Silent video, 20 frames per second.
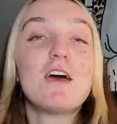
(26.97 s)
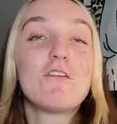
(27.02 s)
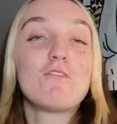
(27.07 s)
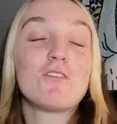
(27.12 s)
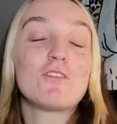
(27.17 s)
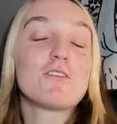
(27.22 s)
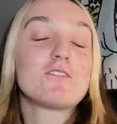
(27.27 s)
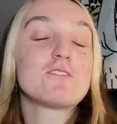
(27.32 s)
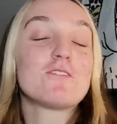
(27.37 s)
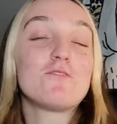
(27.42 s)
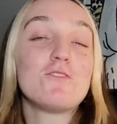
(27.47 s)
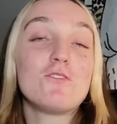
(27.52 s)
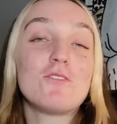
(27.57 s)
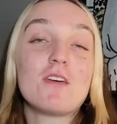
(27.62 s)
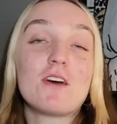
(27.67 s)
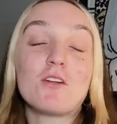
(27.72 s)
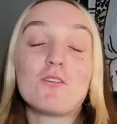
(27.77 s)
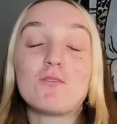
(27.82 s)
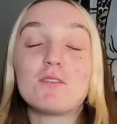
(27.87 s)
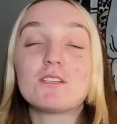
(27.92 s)
For those of you
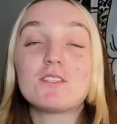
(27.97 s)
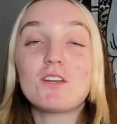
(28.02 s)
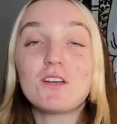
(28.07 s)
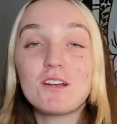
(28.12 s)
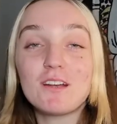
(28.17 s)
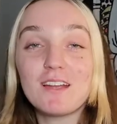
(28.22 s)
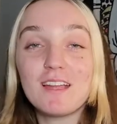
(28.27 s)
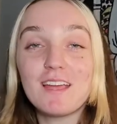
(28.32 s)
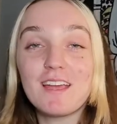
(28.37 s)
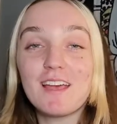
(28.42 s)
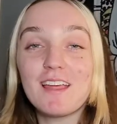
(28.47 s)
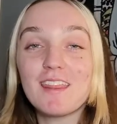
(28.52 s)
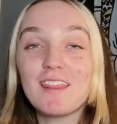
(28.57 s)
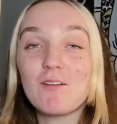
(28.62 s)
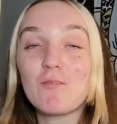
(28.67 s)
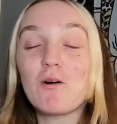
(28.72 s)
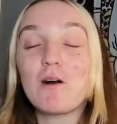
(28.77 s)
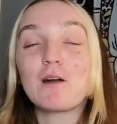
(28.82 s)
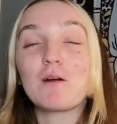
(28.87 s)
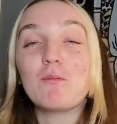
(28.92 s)
that are returning,
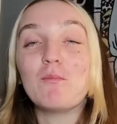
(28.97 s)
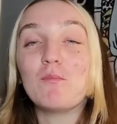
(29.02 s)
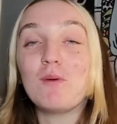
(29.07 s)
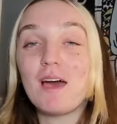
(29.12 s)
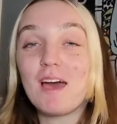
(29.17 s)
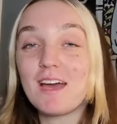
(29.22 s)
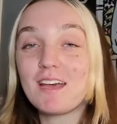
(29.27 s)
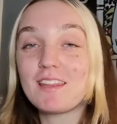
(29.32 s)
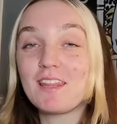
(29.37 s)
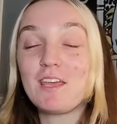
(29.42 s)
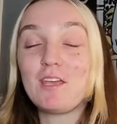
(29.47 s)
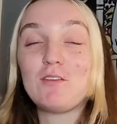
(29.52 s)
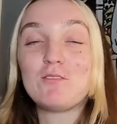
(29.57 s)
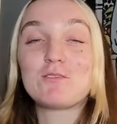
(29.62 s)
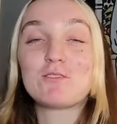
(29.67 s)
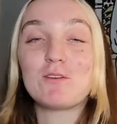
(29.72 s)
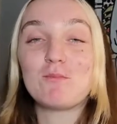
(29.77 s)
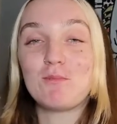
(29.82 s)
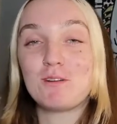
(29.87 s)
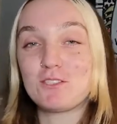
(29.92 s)
welcome back. Thank you
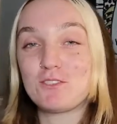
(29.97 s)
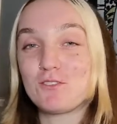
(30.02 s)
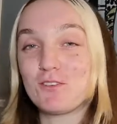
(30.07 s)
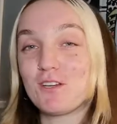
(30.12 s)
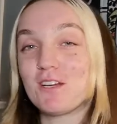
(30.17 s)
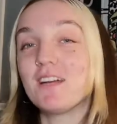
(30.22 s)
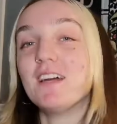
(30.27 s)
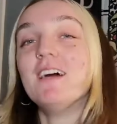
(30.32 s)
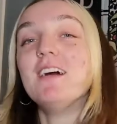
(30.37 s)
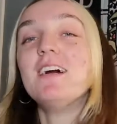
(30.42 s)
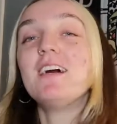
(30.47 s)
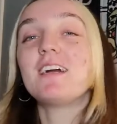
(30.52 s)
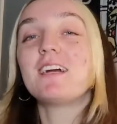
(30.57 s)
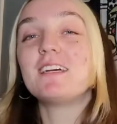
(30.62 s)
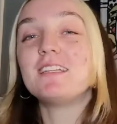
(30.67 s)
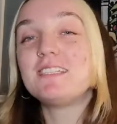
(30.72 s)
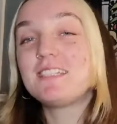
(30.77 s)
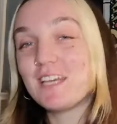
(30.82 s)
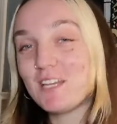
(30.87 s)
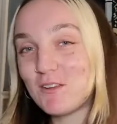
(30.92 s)
so much for
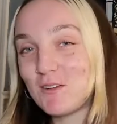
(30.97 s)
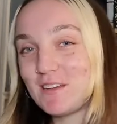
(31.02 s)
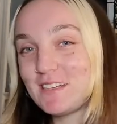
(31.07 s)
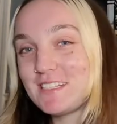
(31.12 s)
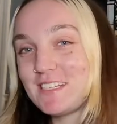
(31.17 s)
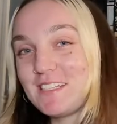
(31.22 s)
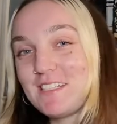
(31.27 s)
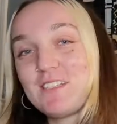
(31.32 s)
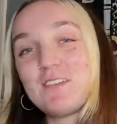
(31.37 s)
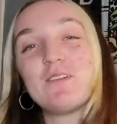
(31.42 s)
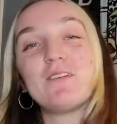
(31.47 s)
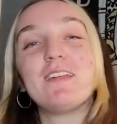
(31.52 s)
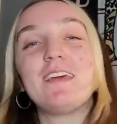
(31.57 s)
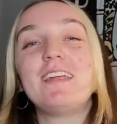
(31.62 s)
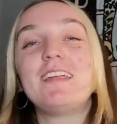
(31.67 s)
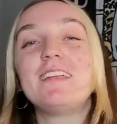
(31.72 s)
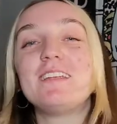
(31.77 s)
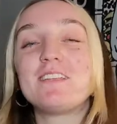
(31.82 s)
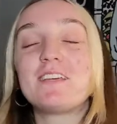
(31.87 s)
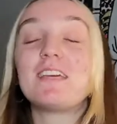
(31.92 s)
continuing to tune
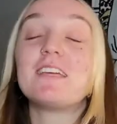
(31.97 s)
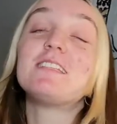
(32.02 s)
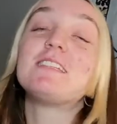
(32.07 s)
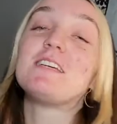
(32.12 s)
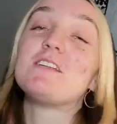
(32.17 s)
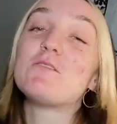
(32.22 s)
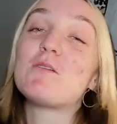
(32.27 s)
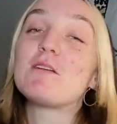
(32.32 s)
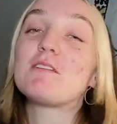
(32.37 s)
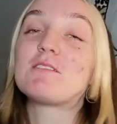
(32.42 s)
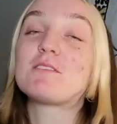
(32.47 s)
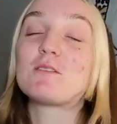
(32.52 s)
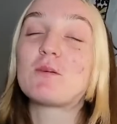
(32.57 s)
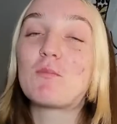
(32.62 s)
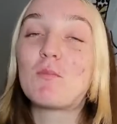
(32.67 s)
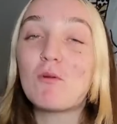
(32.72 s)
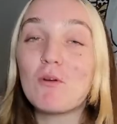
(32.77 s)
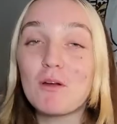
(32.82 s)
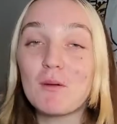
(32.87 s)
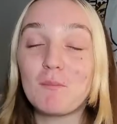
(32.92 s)
in, continuing to
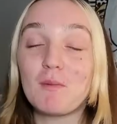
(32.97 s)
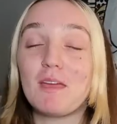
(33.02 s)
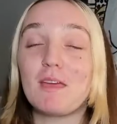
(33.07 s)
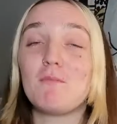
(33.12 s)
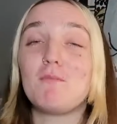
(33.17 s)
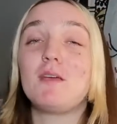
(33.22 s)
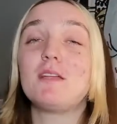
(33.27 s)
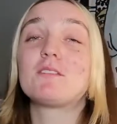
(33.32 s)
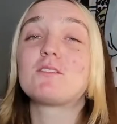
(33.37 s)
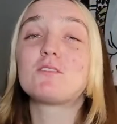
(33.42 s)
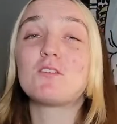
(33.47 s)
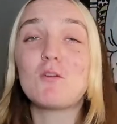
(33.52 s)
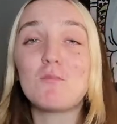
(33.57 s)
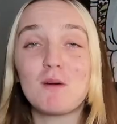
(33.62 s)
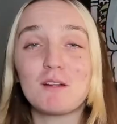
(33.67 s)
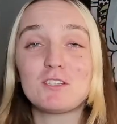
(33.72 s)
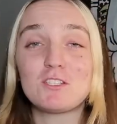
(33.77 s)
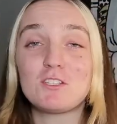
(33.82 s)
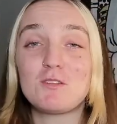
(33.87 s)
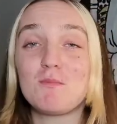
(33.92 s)
support me. It means so
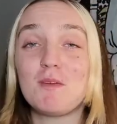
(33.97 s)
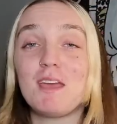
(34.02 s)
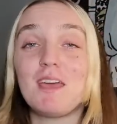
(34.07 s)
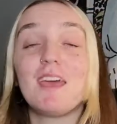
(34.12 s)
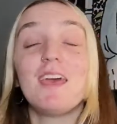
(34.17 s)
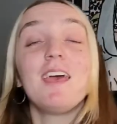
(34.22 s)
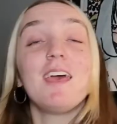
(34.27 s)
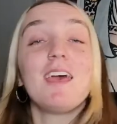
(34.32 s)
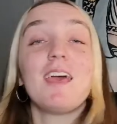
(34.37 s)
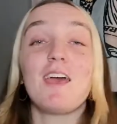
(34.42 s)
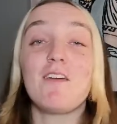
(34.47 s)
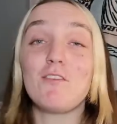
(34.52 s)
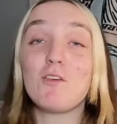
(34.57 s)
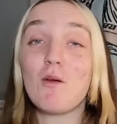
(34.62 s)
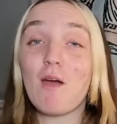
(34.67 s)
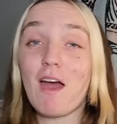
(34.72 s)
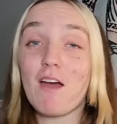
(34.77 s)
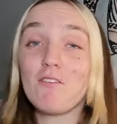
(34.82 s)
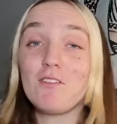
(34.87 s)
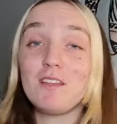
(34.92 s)
much to me. If you
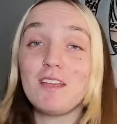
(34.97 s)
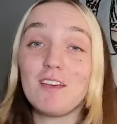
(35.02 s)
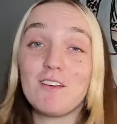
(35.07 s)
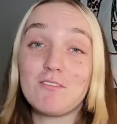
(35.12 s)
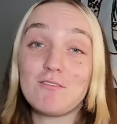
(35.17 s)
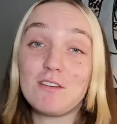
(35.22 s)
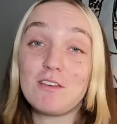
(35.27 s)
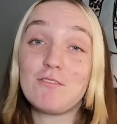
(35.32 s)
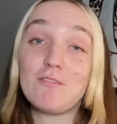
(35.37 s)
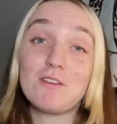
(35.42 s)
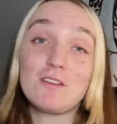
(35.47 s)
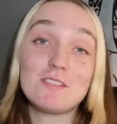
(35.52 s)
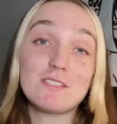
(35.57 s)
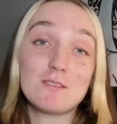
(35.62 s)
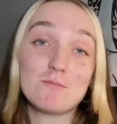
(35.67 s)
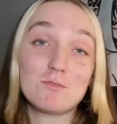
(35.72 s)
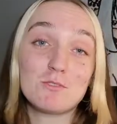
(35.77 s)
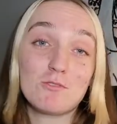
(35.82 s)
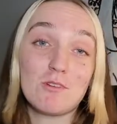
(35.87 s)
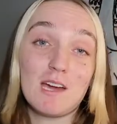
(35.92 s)
haven't yet, feel free to
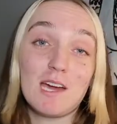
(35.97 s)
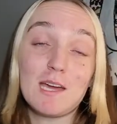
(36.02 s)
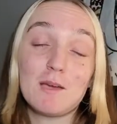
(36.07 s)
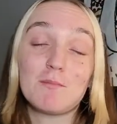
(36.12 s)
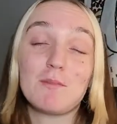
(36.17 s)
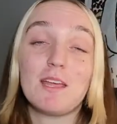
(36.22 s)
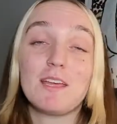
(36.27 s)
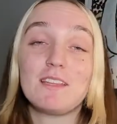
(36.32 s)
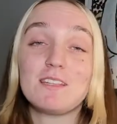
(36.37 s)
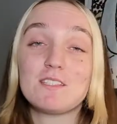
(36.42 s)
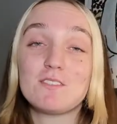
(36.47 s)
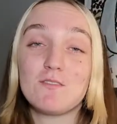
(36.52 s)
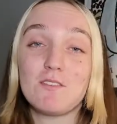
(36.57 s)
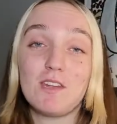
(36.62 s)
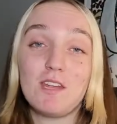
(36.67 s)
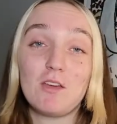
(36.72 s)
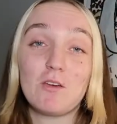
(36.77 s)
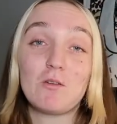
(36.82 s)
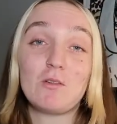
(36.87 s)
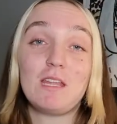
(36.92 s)
subscribe, like this
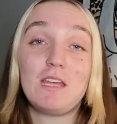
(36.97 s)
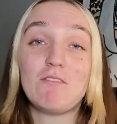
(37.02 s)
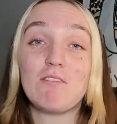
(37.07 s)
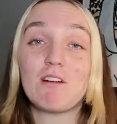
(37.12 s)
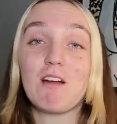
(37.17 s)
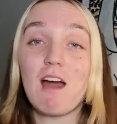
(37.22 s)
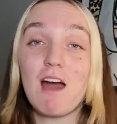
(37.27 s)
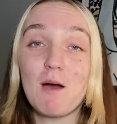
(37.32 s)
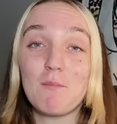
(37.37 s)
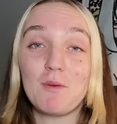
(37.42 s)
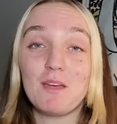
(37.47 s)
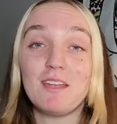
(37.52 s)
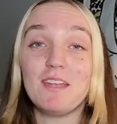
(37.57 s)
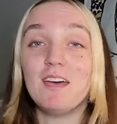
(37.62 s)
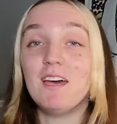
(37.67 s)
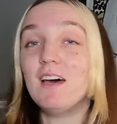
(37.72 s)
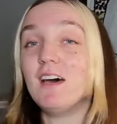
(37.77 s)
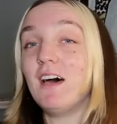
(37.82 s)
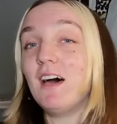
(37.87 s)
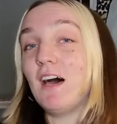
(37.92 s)
video, leave a comment,
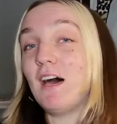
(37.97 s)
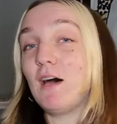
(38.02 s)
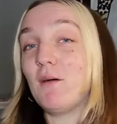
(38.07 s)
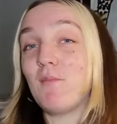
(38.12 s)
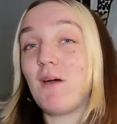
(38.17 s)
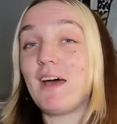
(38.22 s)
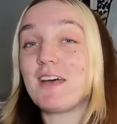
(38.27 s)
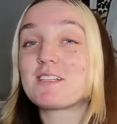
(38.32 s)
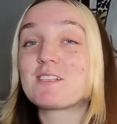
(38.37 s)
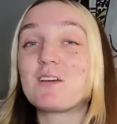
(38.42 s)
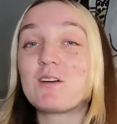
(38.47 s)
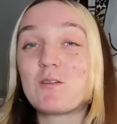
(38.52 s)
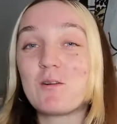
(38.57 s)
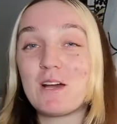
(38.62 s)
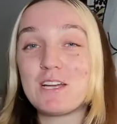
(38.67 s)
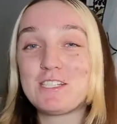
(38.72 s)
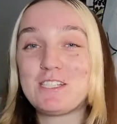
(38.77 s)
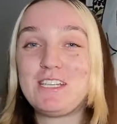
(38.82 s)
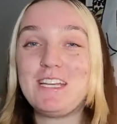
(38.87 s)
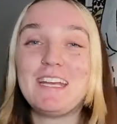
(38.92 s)
ask a
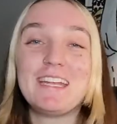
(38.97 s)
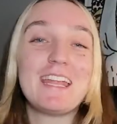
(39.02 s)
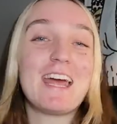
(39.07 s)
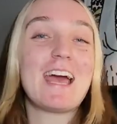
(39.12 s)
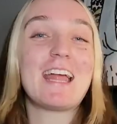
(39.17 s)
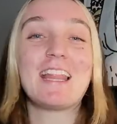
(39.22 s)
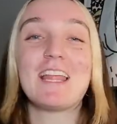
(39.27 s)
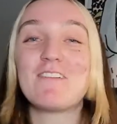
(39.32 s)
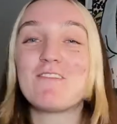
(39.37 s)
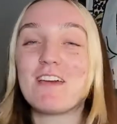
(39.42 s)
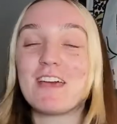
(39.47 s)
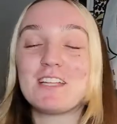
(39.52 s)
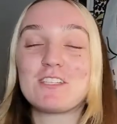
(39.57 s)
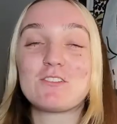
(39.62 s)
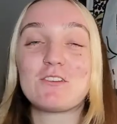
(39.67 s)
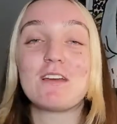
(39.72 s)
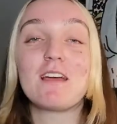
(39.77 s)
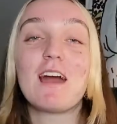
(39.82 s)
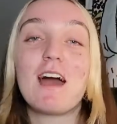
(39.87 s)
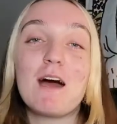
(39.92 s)
question. I love
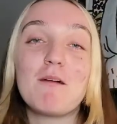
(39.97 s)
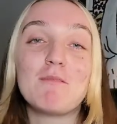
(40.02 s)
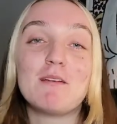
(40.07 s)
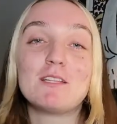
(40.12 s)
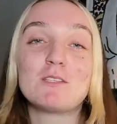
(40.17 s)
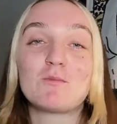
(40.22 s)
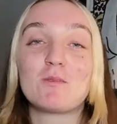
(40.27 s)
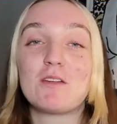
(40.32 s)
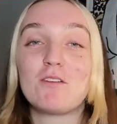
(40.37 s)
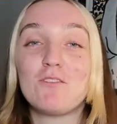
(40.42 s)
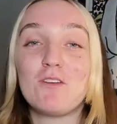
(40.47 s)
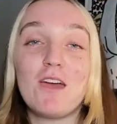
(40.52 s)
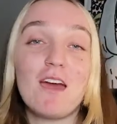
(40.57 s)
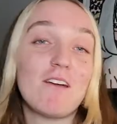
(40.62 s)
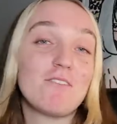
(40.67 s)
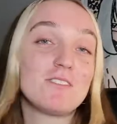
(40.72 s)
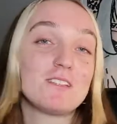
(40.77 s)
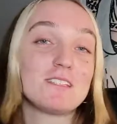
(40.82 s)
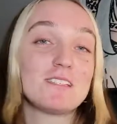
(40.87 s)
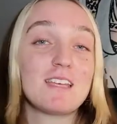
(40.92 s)
answering comments, whatever you
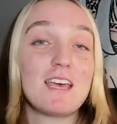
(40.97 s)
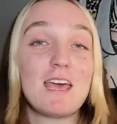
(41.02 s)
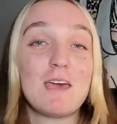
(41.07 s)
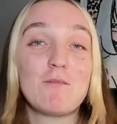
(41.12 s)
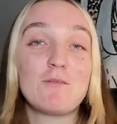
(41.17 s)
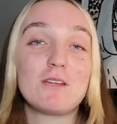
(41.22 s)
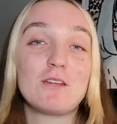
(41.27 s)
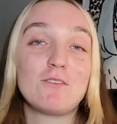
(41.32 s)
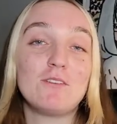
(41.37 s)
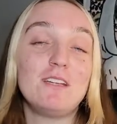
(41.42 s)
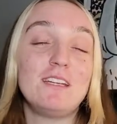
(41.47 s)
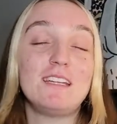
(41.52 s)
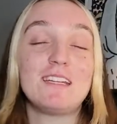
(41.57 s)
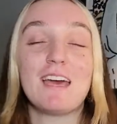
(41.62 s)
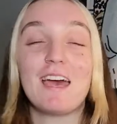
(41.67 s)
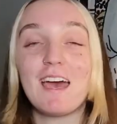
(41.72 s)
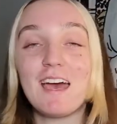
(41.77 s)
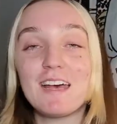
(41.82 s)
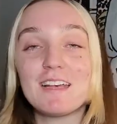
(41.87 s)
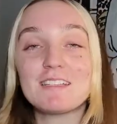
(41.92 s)
have to say, whatever you need to
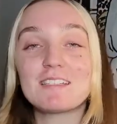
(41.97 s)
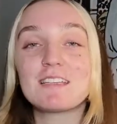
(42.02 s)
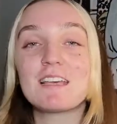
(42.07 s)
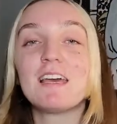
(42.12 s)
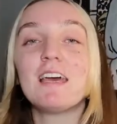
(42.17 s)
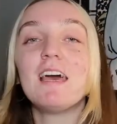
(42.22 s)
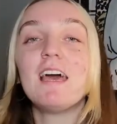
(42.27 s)
ask.